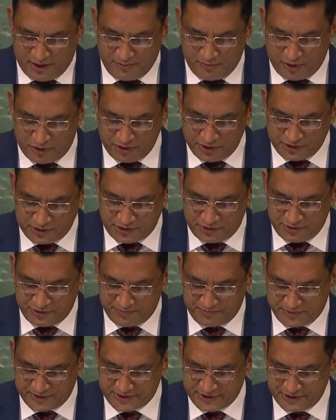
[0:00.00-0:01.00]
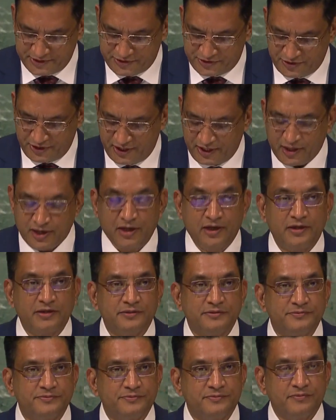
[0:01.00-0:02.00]
I'm honored to represent Sri Lanka
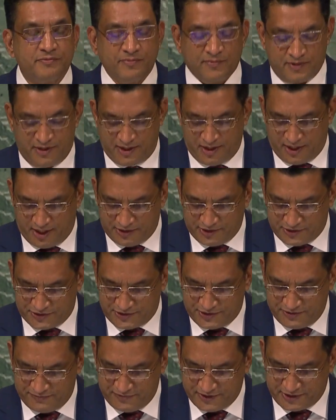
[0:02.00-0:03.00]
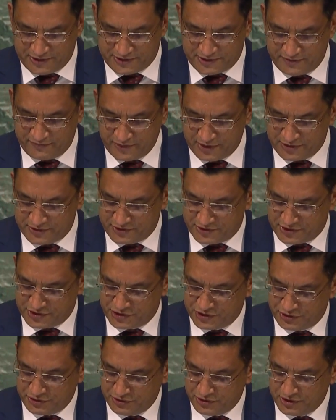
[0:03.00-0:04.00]
at the 77th
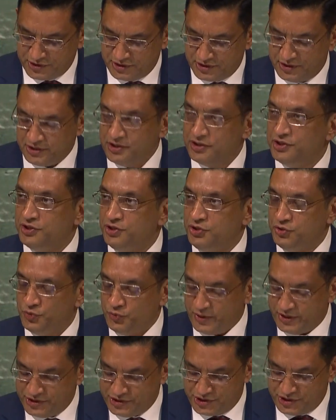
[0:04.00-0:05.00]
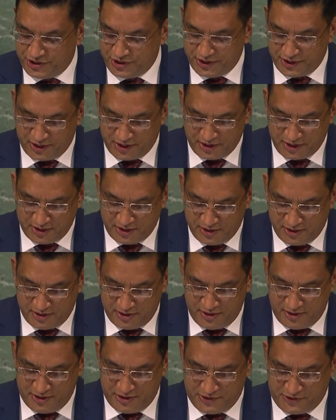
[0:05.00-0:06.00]
session of the UNGA,
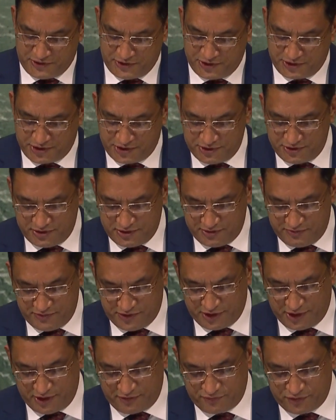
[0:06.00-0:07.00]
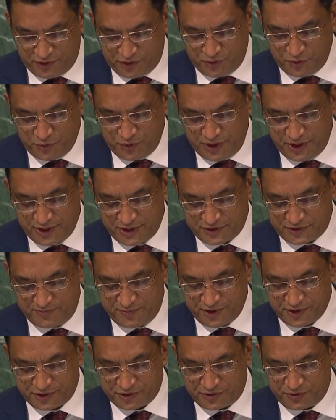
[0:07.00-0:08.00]
a session which after two years
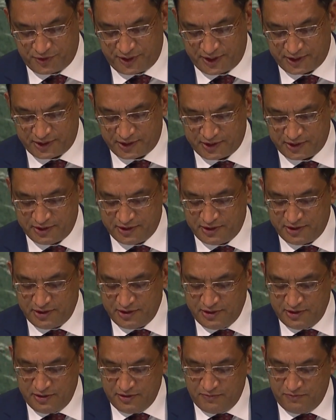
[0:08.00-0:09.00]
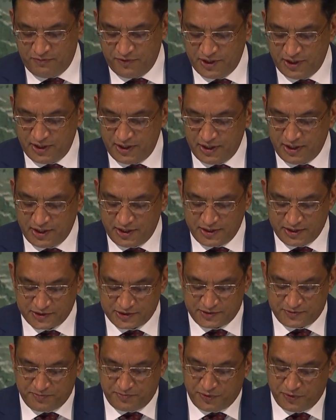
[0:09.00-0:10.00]
brings together world
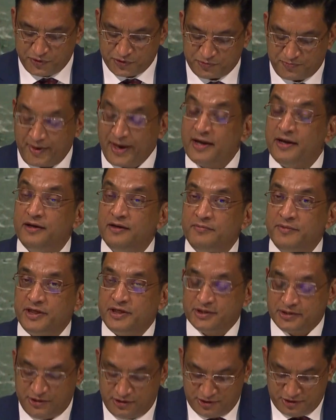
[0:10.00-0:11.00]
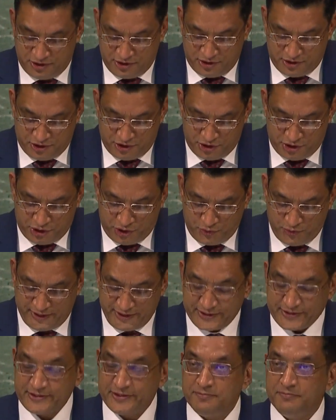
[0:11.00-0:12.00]
leaders post-pandemic to
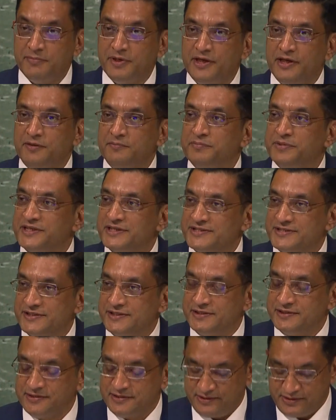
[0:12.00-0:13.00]
an assembly in person.